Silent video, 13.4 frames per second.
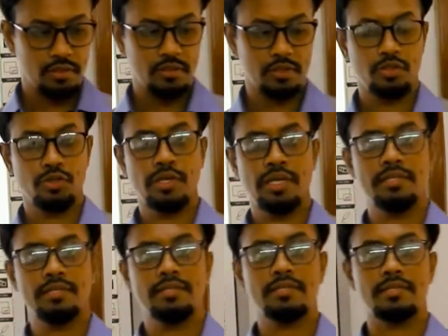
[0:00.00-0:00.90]

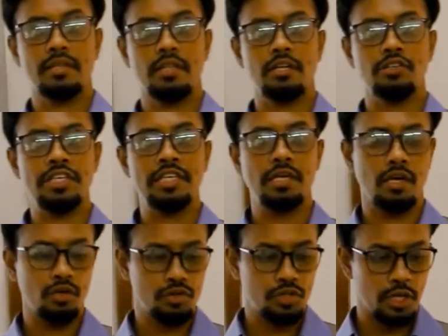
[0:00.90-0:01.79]
Today's learning
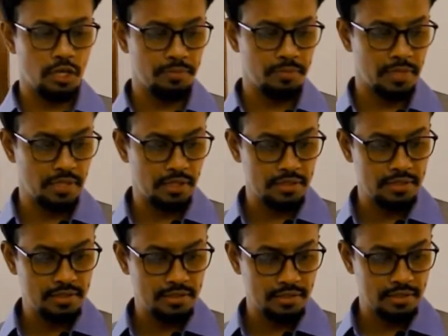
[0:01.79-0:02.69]
outcome
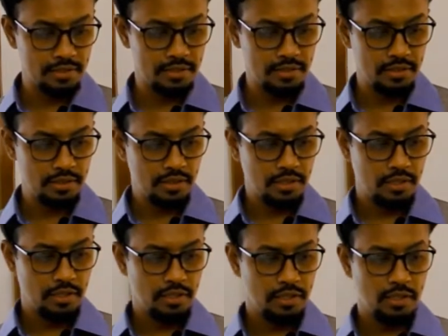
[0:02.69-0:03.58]
is,
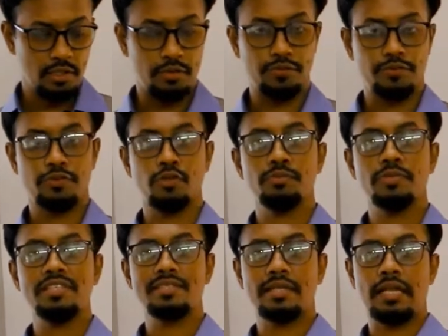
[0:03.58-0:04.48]
from
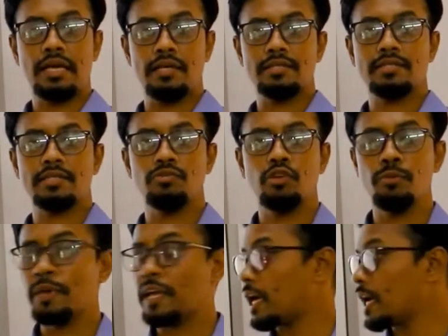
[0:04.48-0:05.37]
this class you will
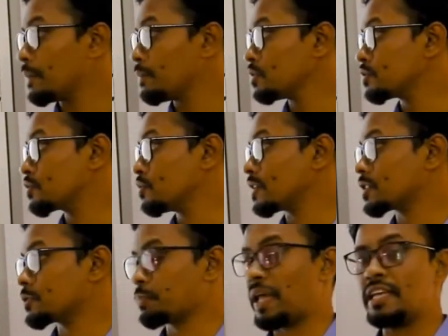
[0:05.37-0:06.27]
be able to
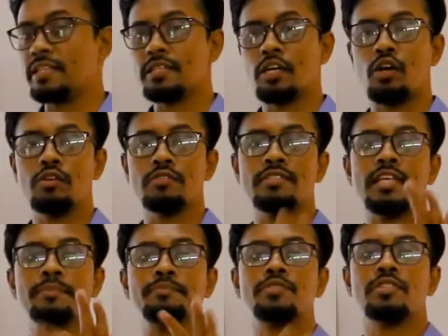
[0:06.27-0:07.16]
explain the
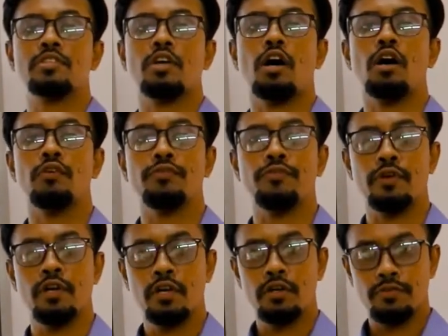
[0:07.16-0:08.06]
concepts of
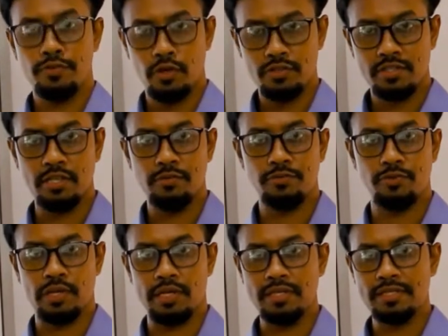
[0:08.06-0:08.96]
fossil
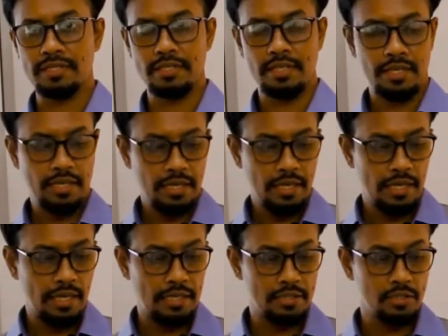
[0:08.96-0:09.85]
fuels,
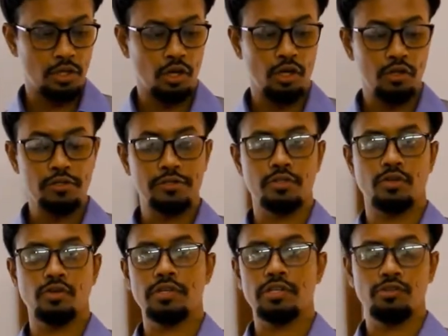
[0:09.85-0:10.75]
and
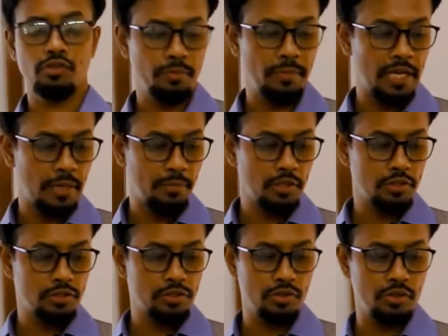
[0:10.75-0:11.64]
also you will be able
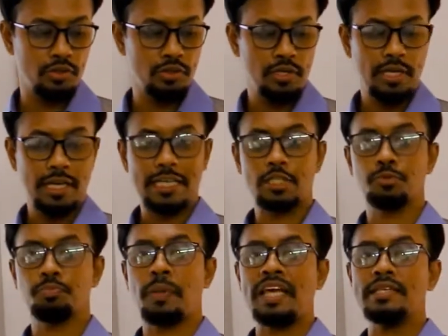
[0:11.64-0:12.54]
to
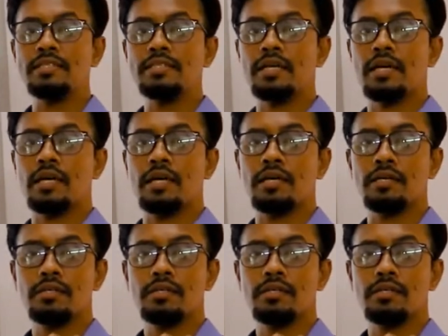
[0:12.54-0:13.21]
explain the